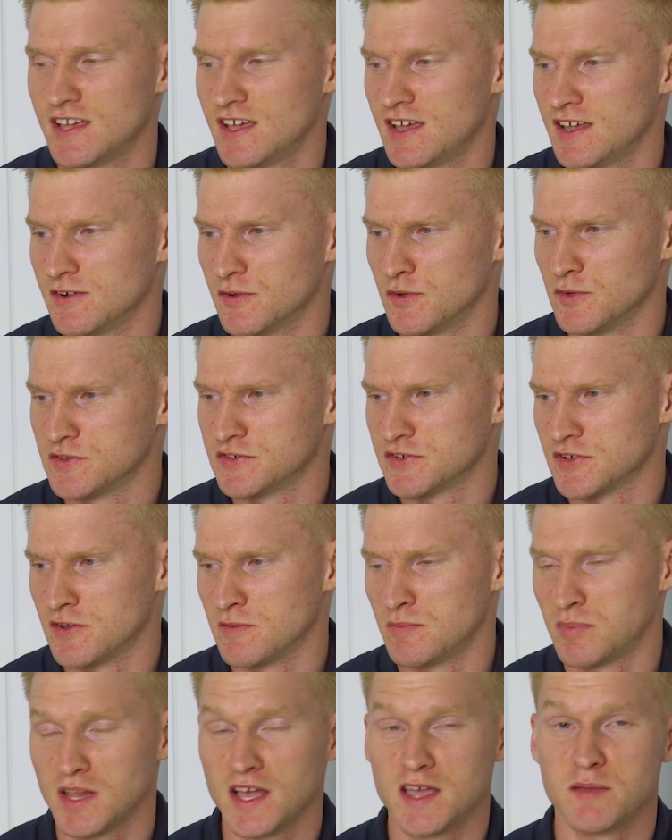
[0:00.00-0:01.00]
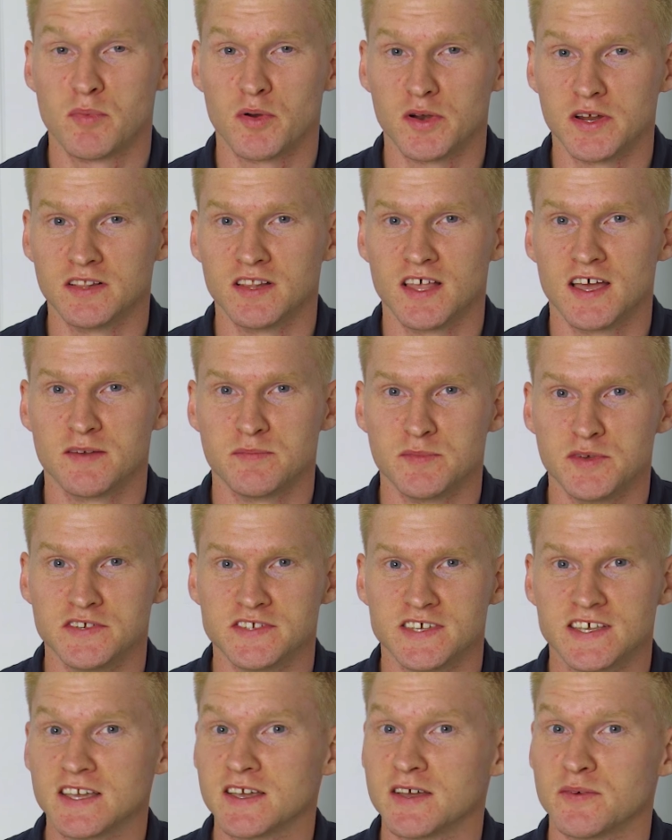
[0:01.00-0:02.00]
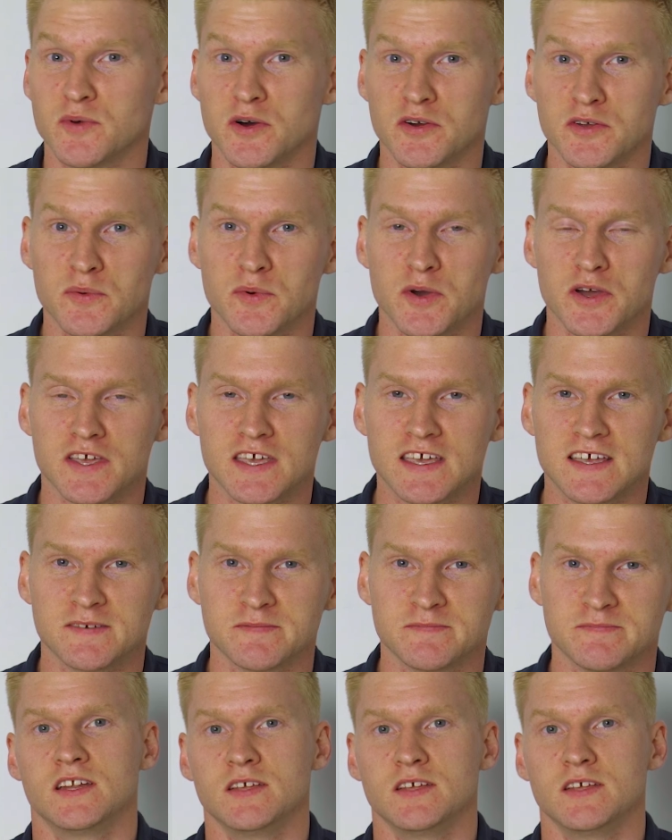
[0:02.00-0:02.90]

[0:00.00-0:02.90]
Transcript: and also play pretty loud music while you're working.